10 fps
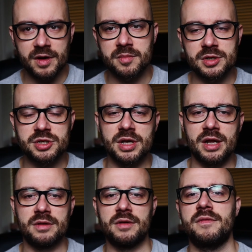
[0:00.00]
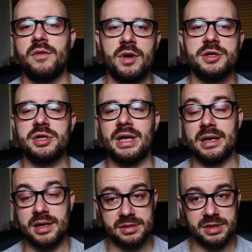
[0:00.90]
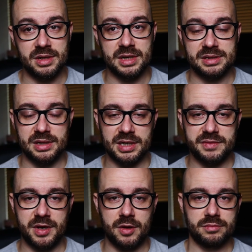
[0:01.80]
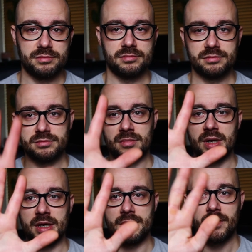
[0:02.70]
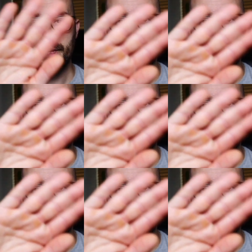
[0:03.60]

very much again for watching and I will see you guys in the next video. Bye.